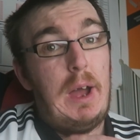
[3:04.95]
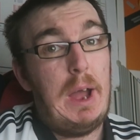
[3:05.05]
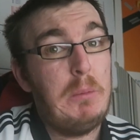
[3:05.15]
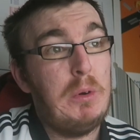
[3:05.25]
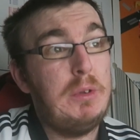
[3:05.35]

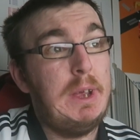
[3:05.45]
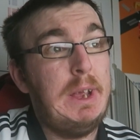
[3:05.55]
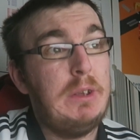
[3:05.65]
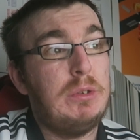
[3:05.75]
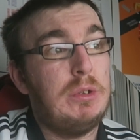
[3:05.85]

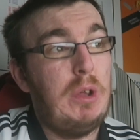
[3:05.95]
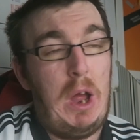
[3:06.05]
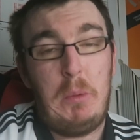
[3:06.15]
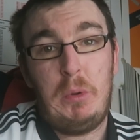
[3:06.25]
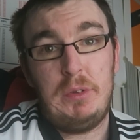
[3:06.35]

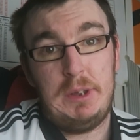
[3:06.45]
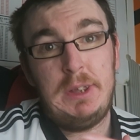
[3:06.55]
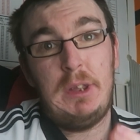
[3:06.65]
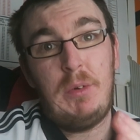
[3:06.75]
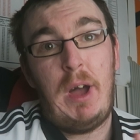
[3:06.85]

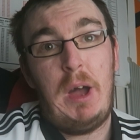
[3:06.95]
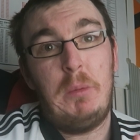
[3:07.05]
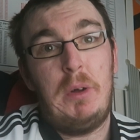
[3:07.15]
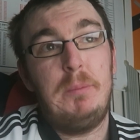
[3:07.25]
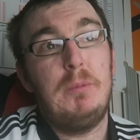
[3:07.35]
This is what I
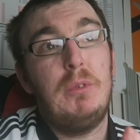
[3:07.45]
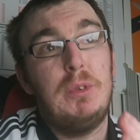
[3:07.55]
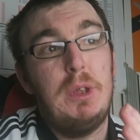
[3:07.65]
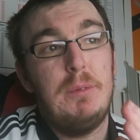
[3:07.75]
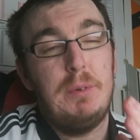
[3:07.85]
want
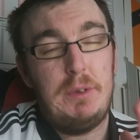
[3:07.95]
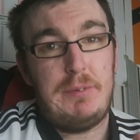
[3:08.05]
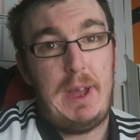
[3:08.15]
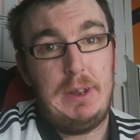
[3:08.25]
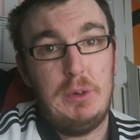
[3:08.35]
for the
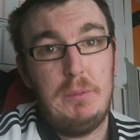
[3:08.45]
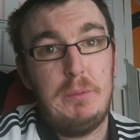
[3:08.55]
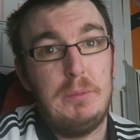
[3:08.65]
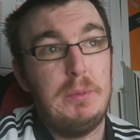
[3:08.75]
final,